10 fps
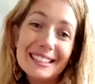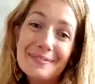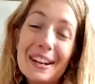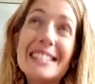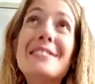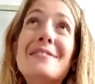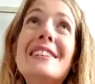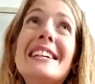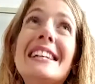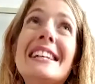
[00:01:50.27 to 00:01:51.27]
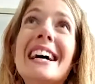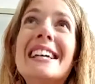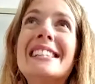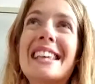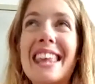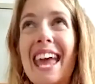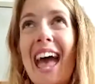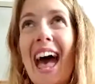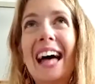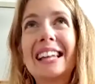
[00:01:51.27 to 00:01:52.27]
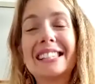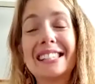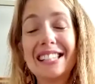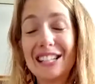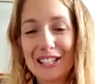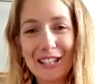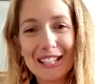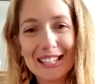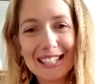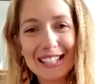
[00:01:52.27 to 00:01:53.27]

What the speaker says: But I didn't realise that they had such a good